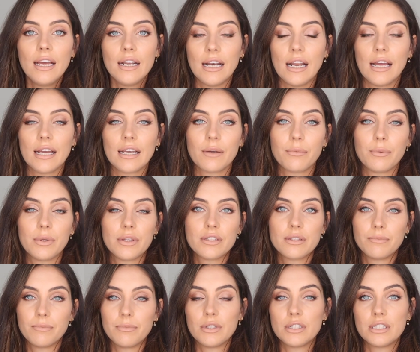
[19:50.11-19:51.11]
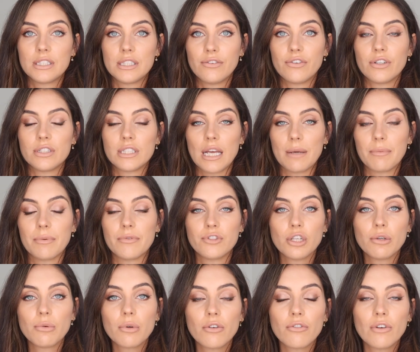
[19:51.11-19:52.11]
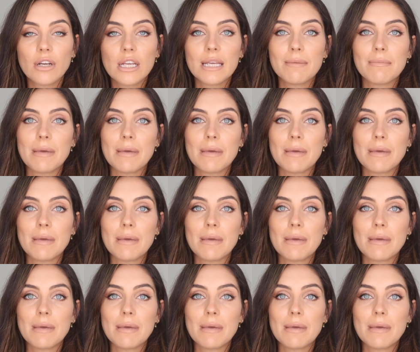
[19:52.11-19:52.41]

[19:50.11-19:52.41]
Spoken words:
like with some different type of jewellery,